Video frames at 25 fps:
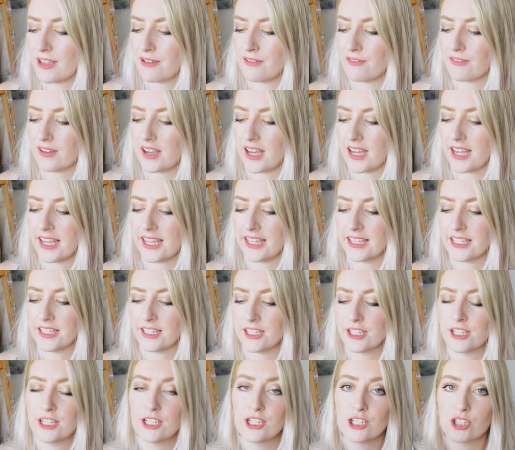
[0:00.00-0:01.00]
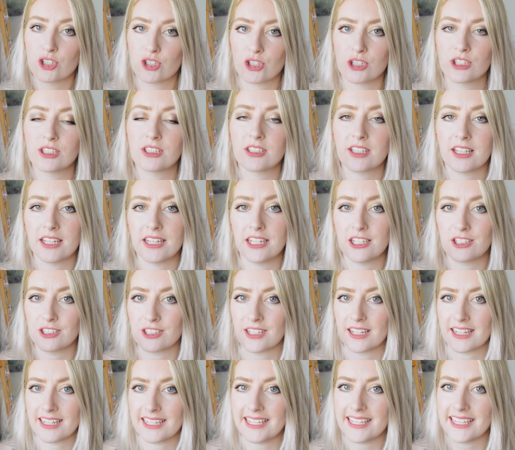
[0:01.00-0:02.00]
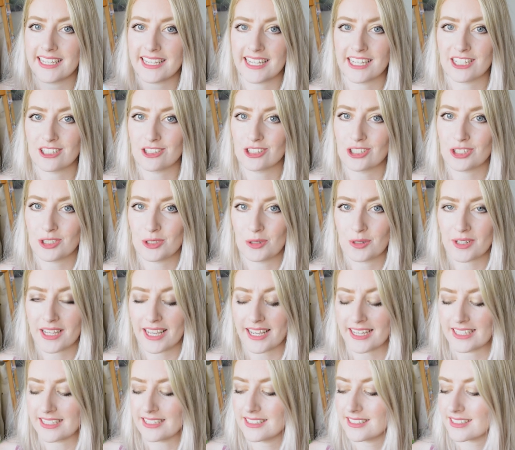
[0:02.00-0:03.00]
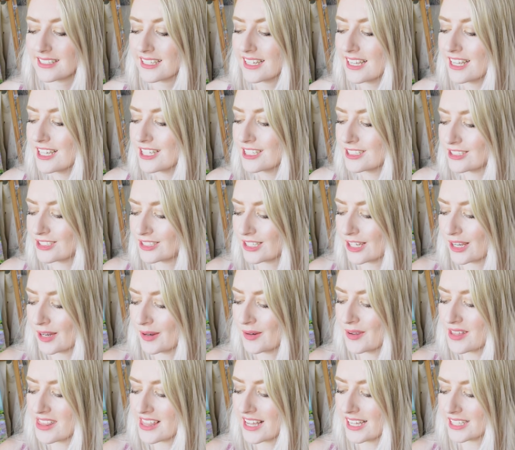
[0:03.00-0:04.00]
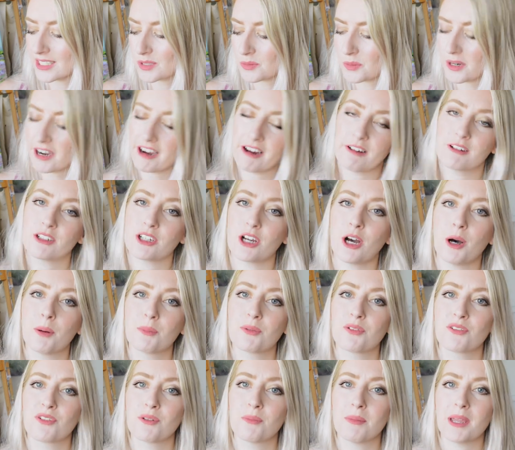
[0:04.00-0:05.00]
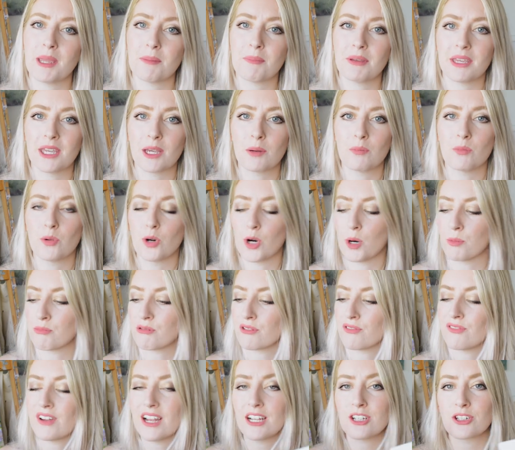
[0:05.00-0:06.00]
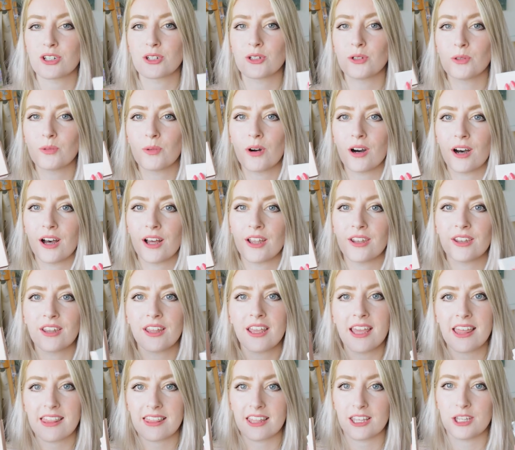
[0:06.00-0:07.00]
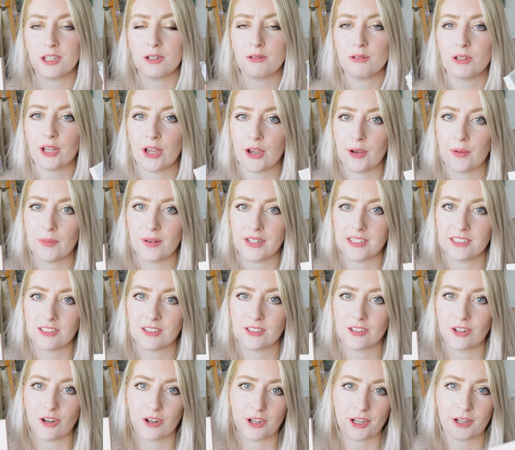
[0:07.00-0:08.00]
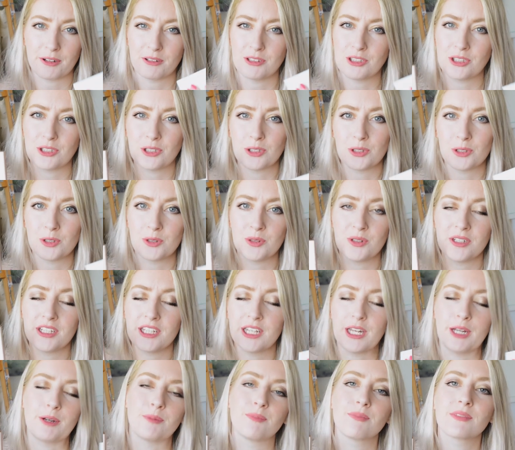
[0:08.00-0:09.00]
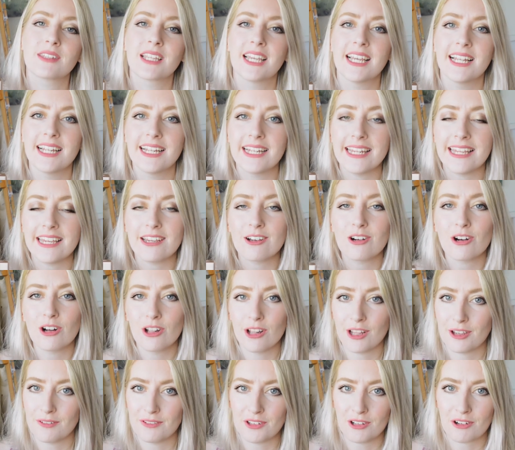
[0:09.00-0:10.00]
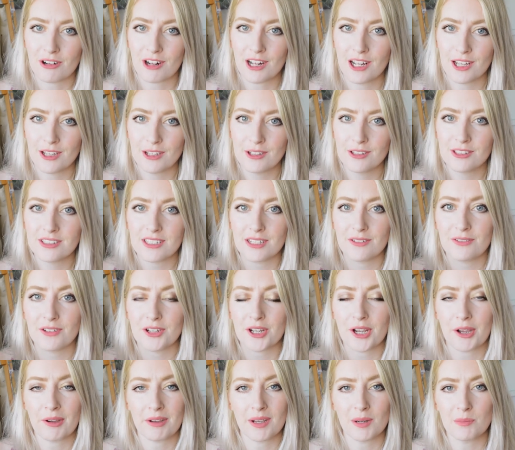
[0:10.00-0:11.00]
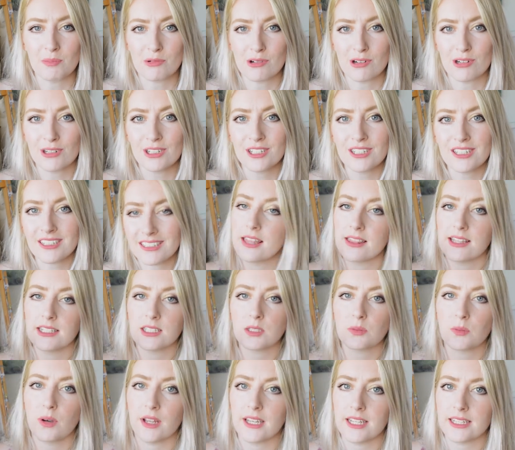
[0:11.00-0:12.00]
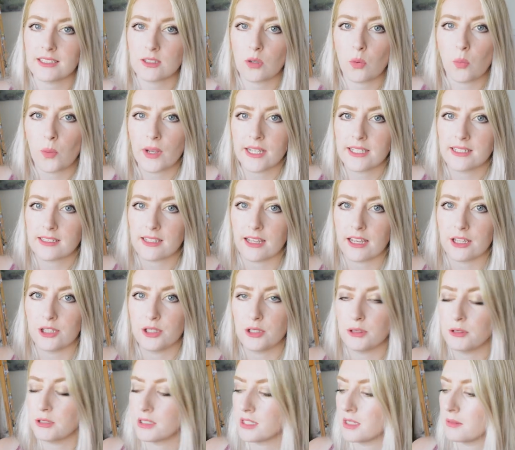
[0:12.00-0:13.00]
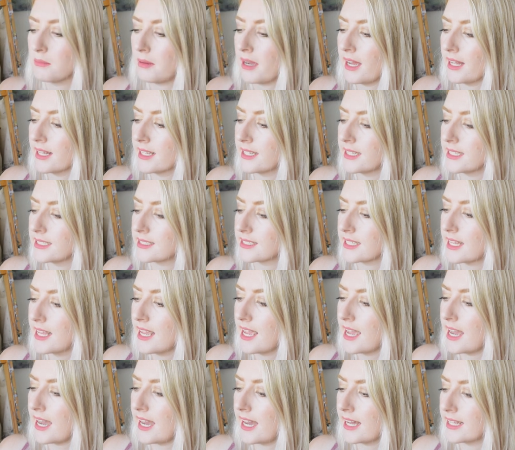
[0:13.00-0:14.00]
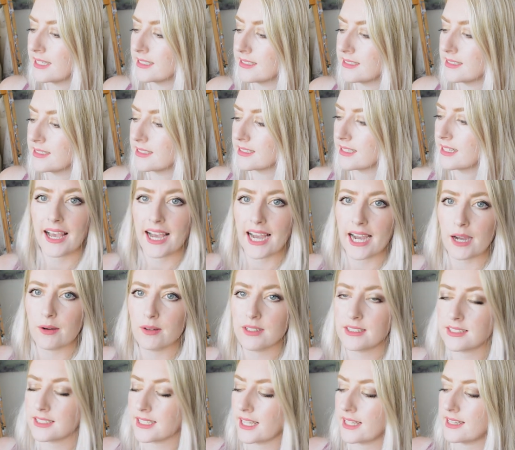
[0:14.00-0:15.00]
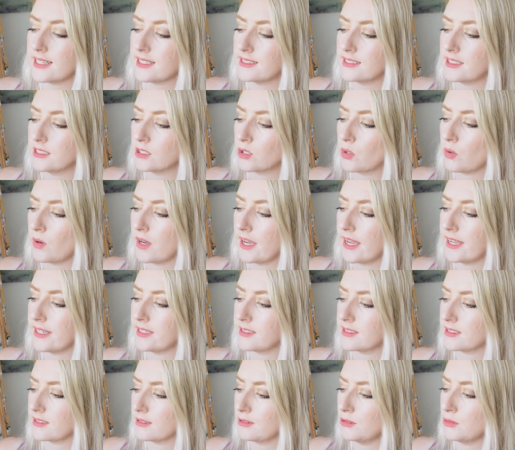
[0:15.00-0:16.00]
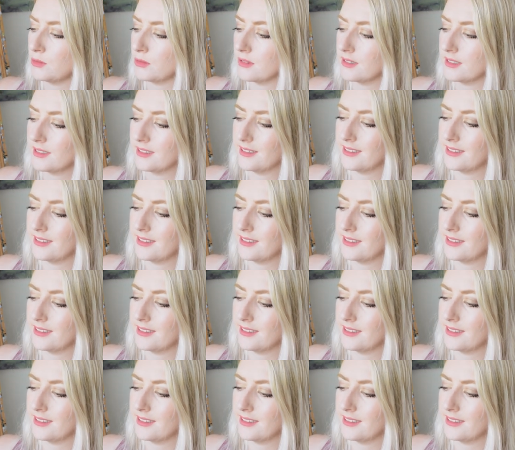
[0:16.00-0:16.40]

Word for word: if I trust that it doesn't leak in the suitcase. So that's where I would opt for maybe a more professional one that you know is not going to, you know, leak all over your clothes if you're going abroad. This one is a Winsor & Newton palette and I would say this is quite, ooh,